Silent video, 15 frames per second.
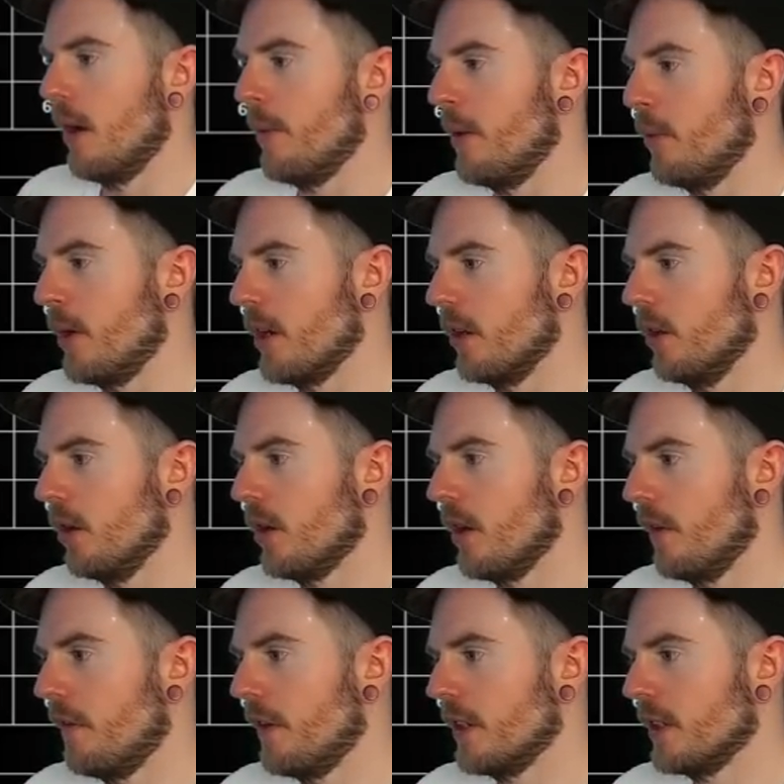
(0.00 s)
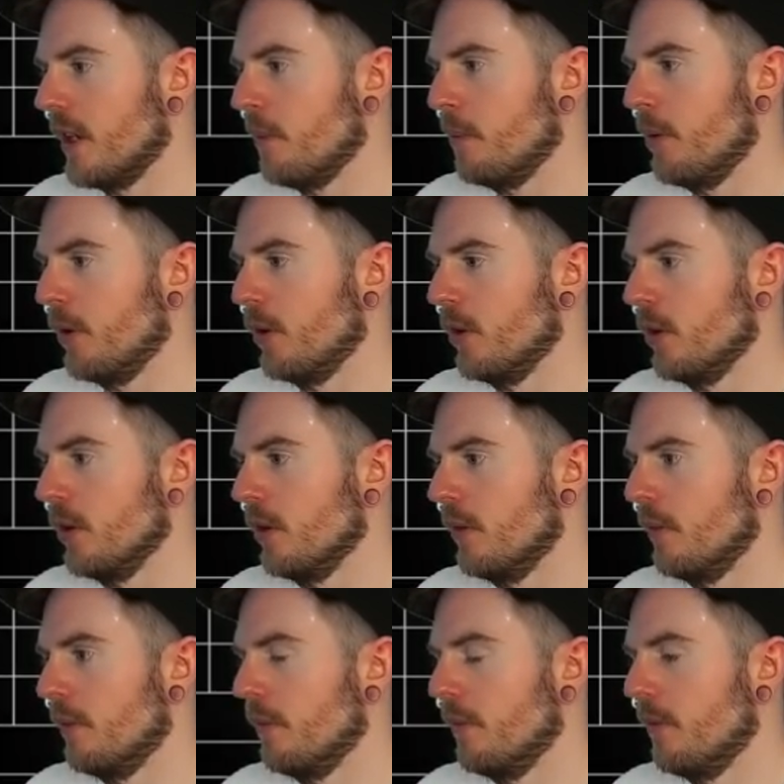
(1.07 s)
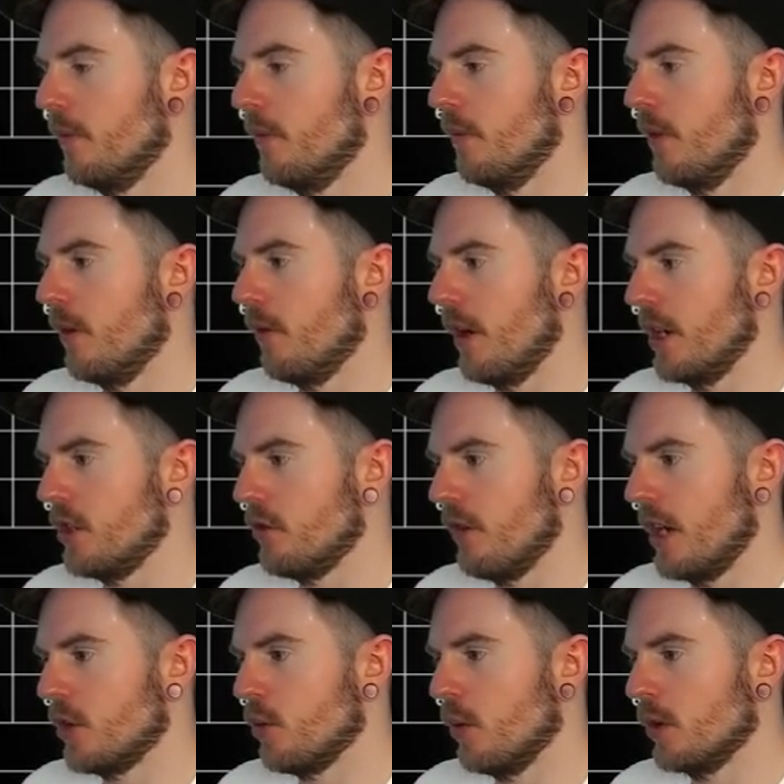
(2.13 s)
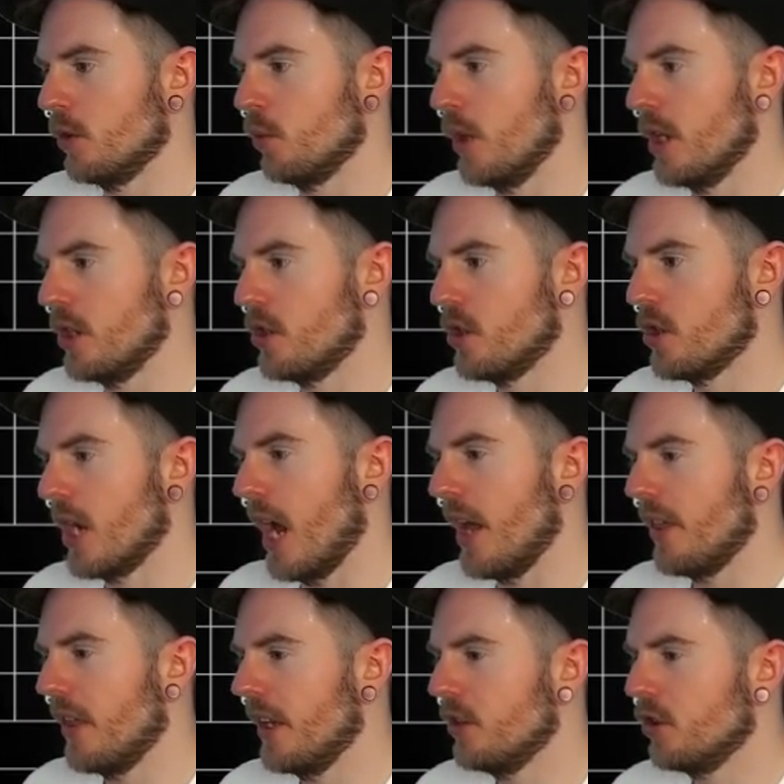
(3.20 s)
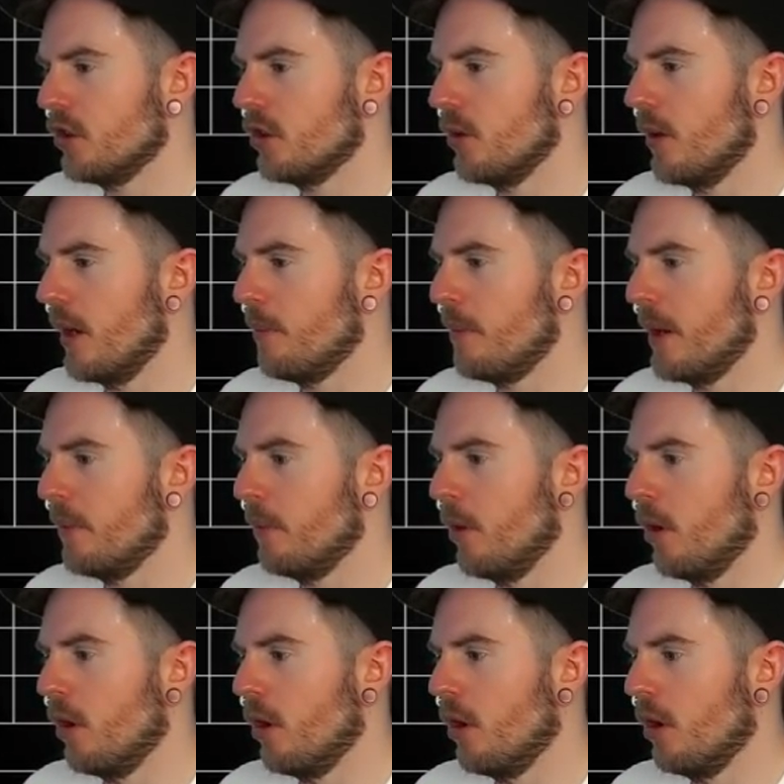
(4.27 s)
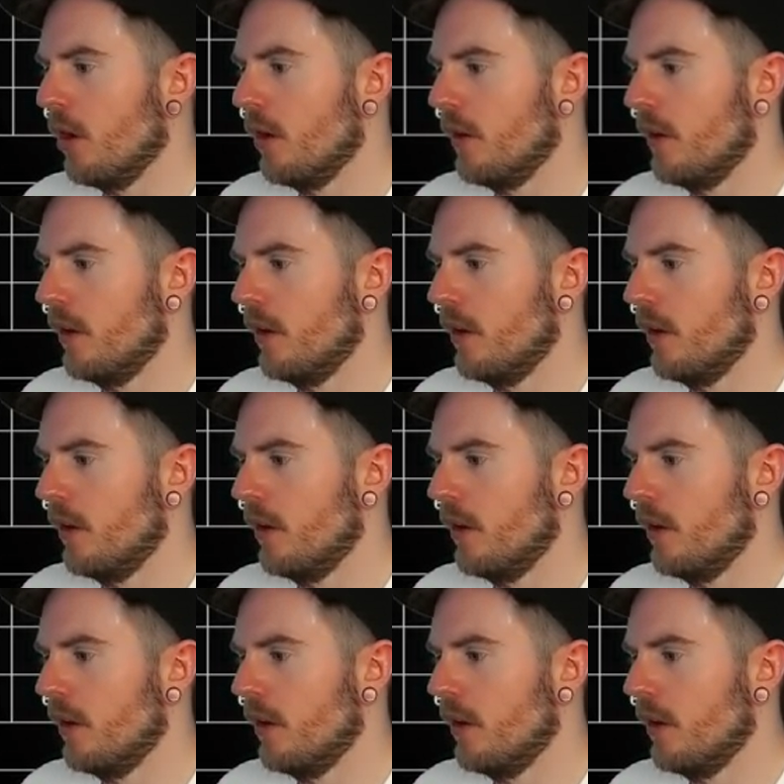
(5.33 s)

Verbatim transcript: mean, we can look at, for example, the Raise Your Edge ones, which I think just do it a bit more...